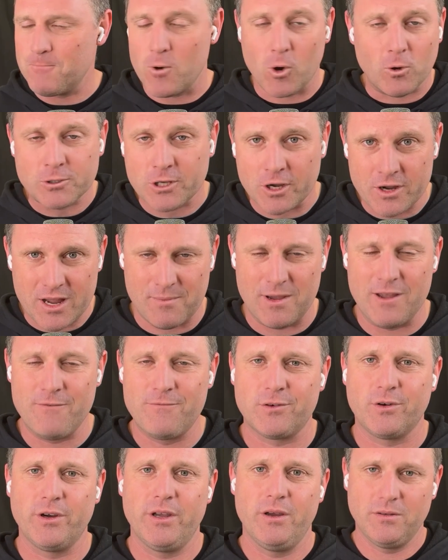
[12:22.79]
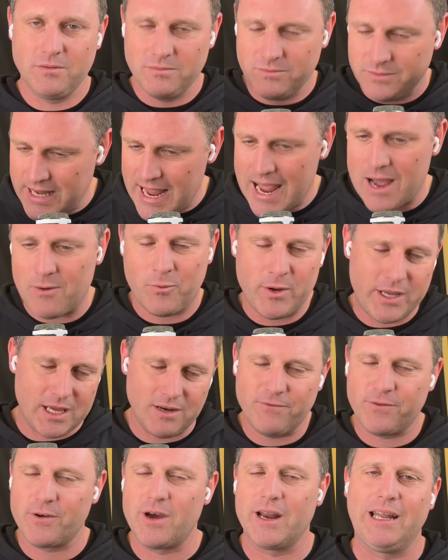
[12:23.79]
also coming for you. Now we
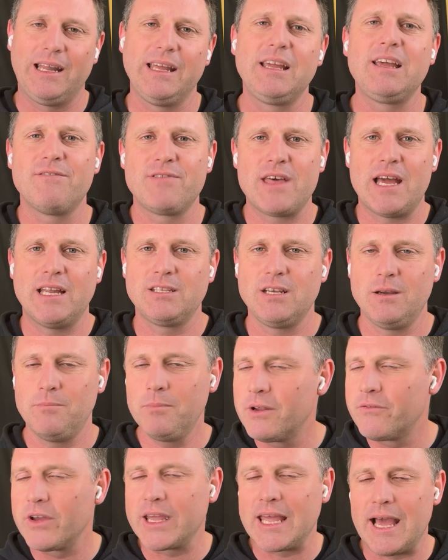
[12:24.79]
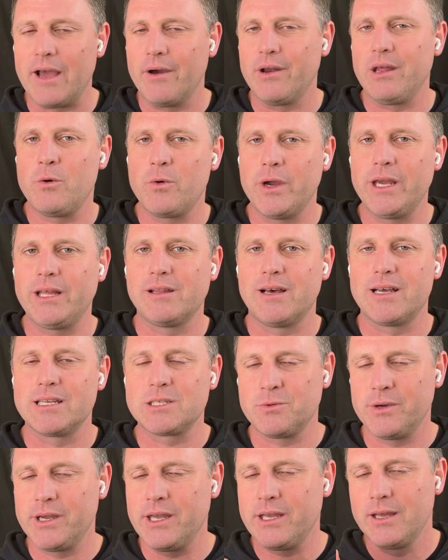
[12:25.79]
can finally give that to you. A bit of a chaotic week
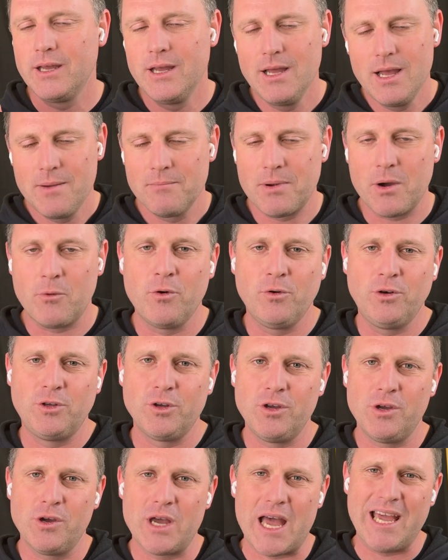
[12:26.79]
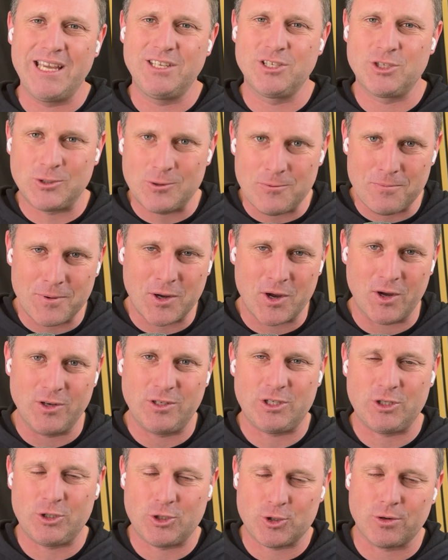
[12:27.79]
last week, but we'll do you a
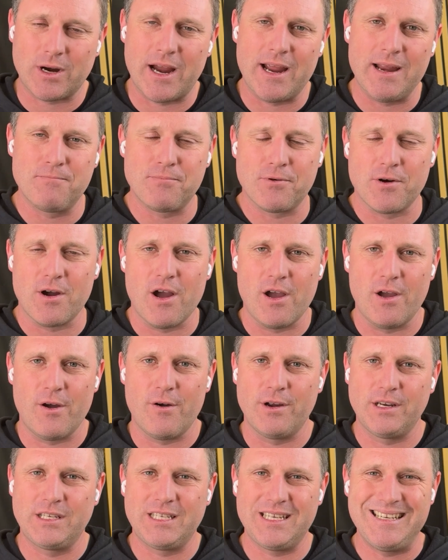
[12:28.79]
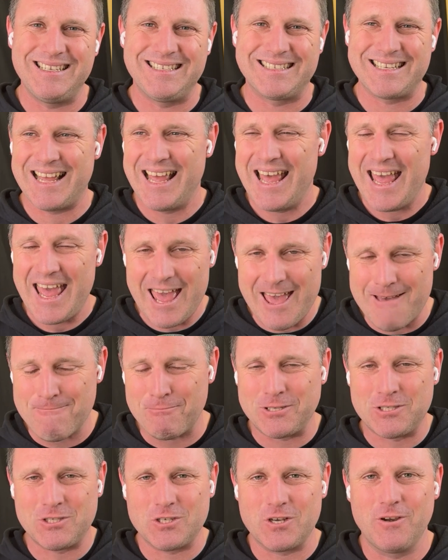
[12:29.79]
SuperCoach trade priorities
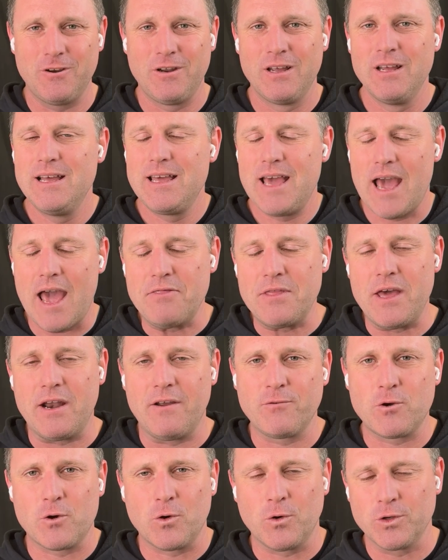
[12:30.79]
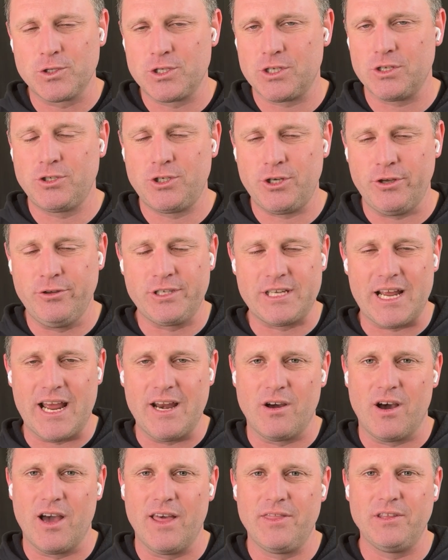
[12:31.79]
episode. And then, of course,
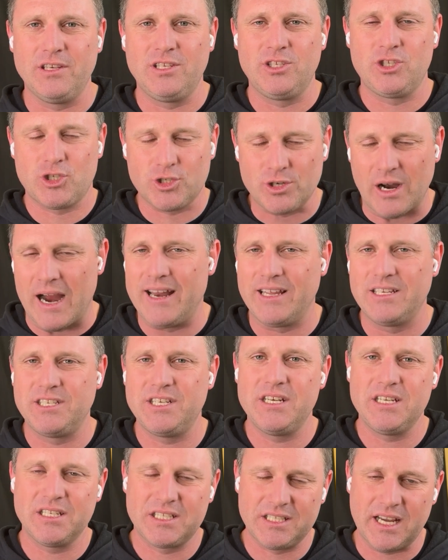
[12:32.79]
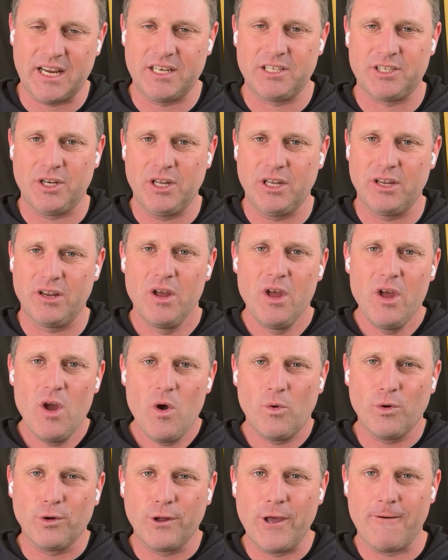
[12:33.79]
Tuesday night, the strategy session
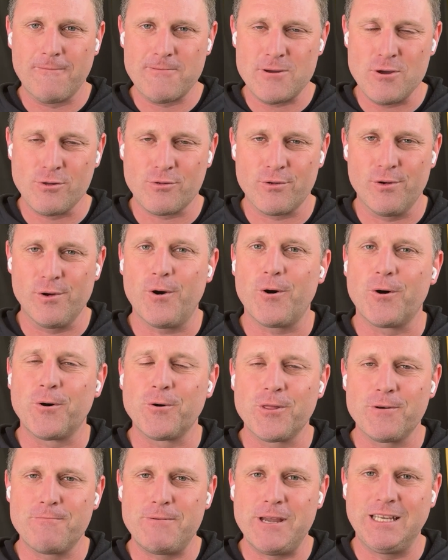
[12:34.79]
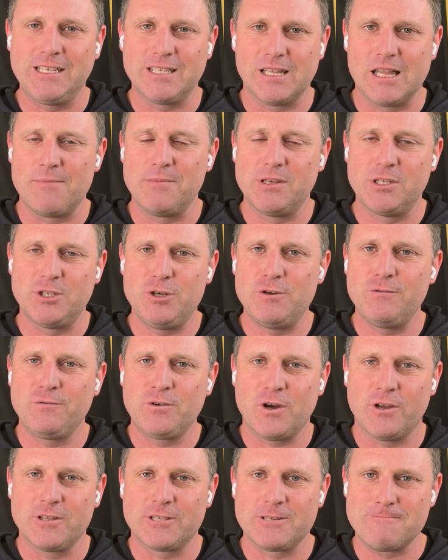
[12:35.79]
will help you through all the big dilemmas
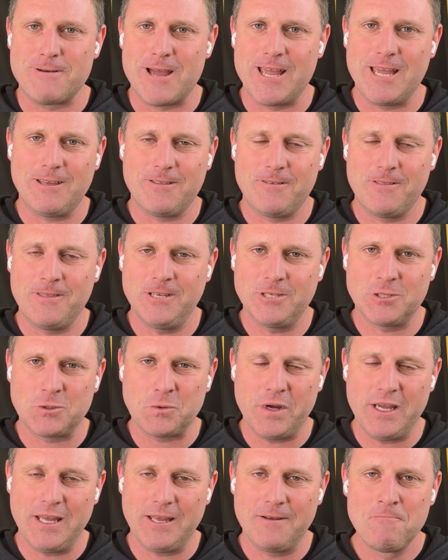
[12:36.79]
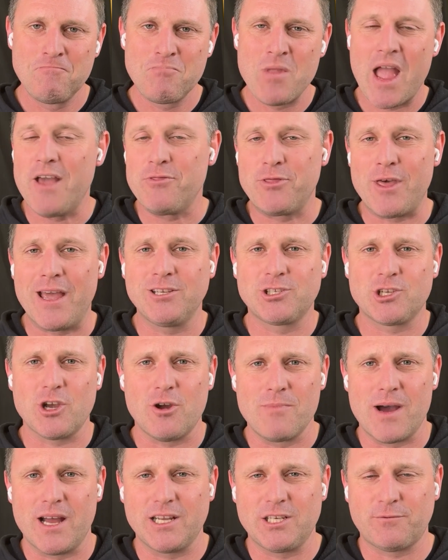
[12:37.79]
you've got to make this week. Hey, thanks
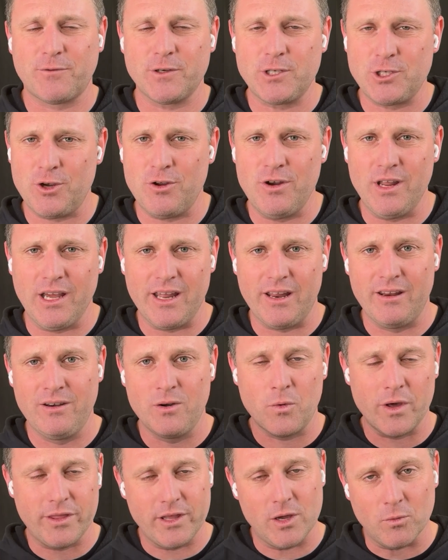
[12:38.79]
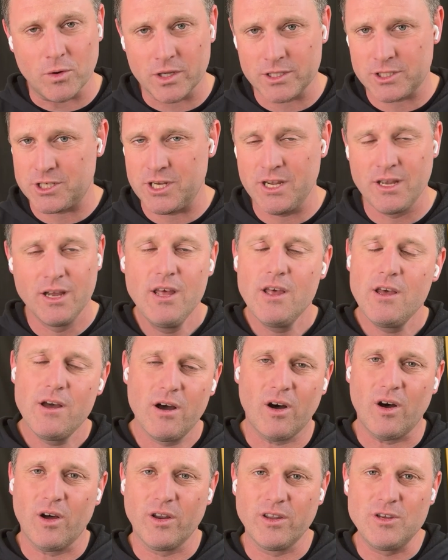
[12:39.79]
so much for tuning in, whether you're watching
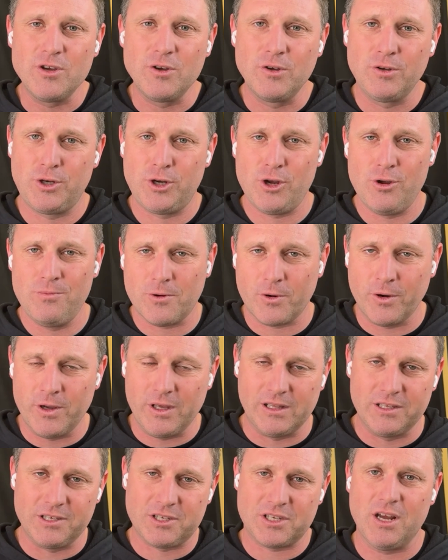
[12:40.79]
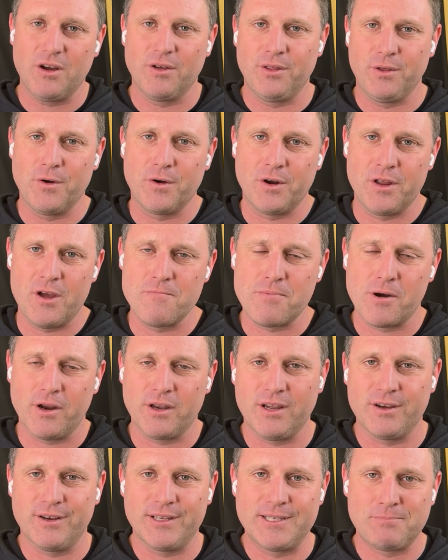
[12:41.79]
on YouTube or you're listening on the audio
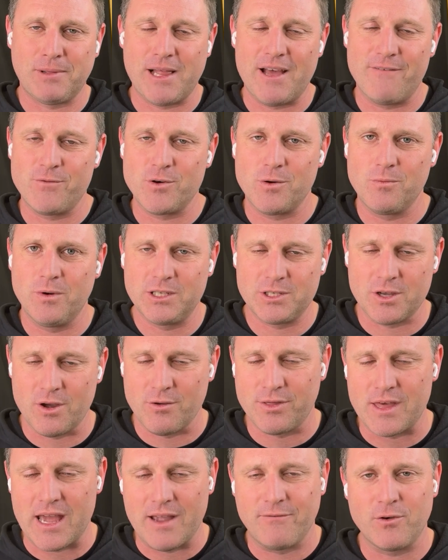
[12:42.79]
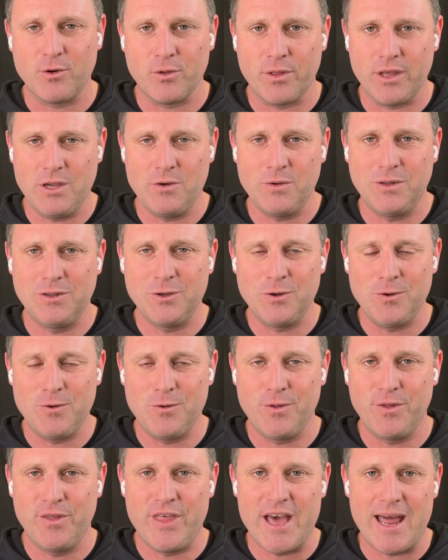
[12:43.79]
podcast platform. We're so thankful that you
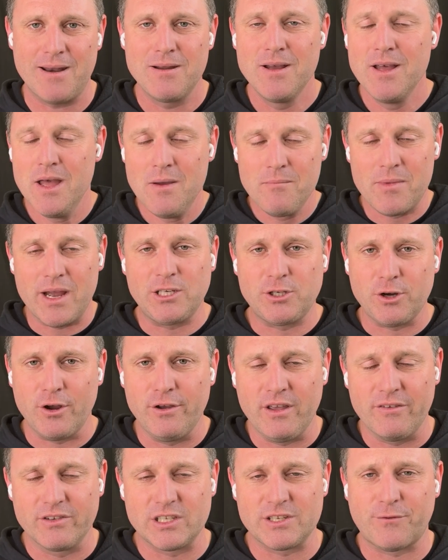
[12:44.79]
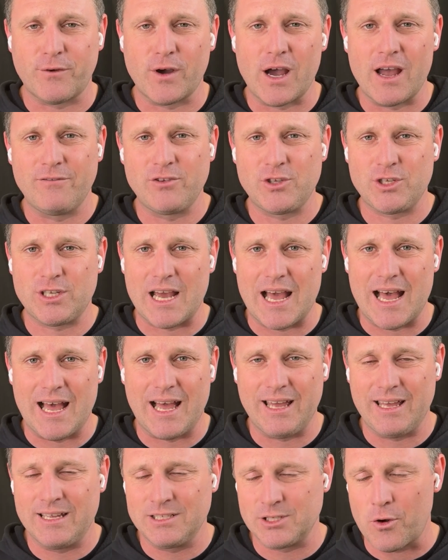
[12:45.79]
do that. Make sure you give us a
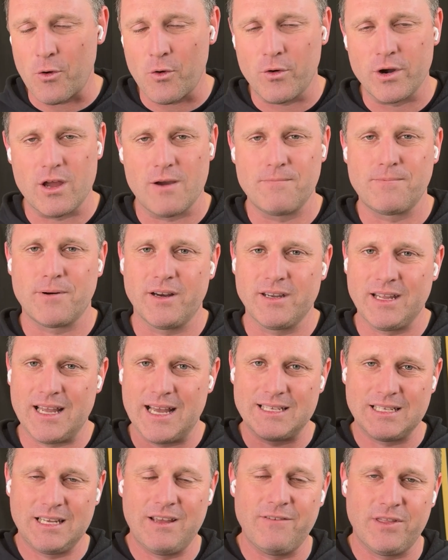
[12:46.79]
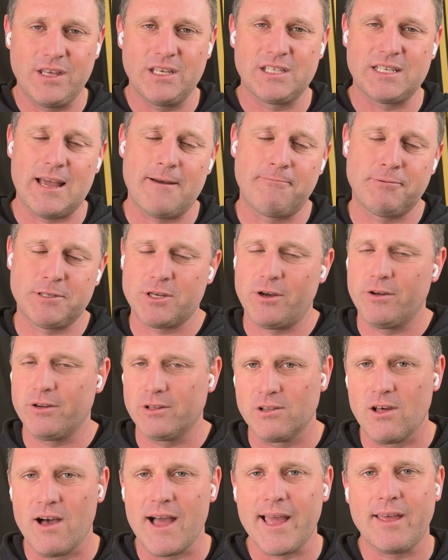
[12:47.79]
5-star as an audio podcast. Give this episode
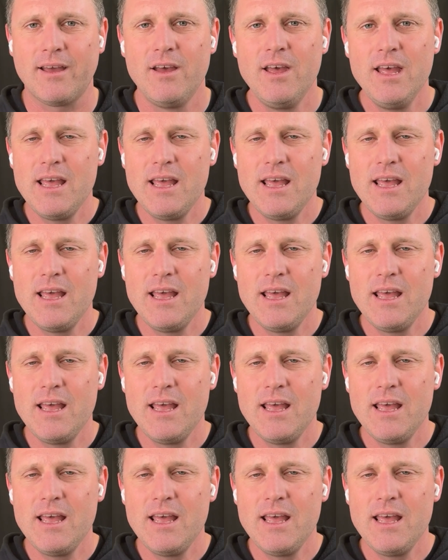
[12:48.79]
a like